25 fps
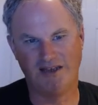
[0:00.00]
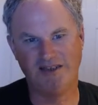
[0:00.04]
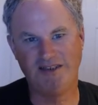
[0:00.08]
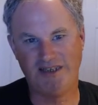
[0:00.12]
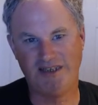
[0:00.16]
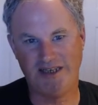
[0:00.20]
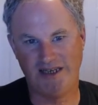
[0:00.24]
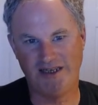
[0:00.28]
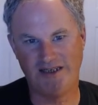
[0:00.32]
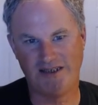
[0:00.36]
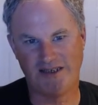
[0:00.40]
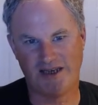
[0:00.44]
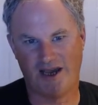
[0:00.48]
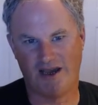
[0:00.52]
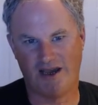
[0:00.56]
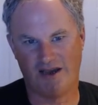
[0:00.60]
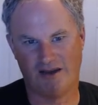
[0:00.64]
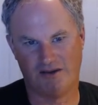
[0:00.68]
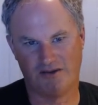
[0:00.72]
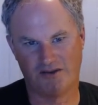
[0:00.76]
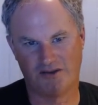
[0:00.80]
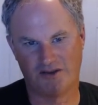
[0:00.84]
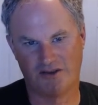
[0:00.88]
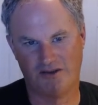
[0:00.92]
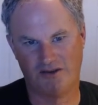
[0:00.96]

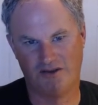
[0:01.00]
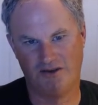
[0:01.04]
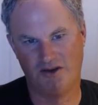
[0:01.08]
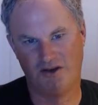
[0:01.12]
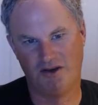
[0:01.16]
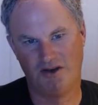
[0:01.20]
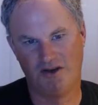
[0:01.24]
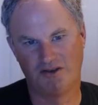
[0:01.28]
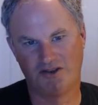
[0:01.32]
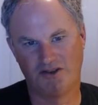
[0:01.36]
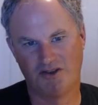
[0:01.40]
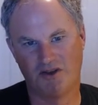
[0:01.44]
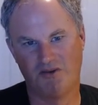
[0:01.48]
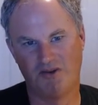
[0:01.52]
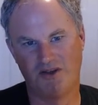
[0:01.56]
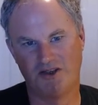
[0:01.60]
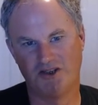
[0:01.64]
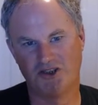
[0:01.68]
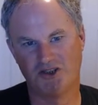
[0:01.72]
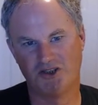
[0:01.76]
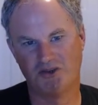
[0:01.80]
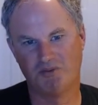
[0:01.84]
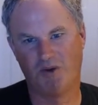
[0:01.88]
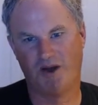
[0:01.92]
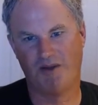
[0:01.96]
details. So
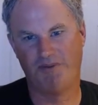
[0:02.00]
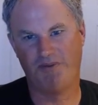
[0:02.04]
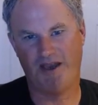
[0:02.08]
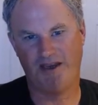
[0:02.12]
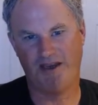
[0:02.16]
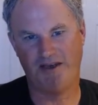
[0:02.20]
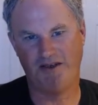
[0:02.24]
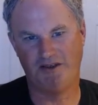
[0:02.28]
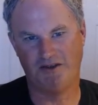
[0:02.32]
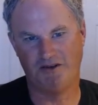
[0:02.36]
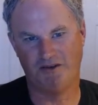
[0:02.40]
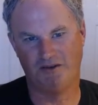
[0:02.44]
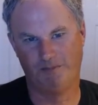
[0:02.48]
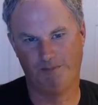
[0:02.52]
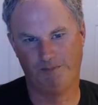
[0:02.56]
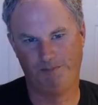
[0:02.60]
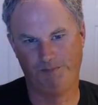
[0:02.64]
this is what they do.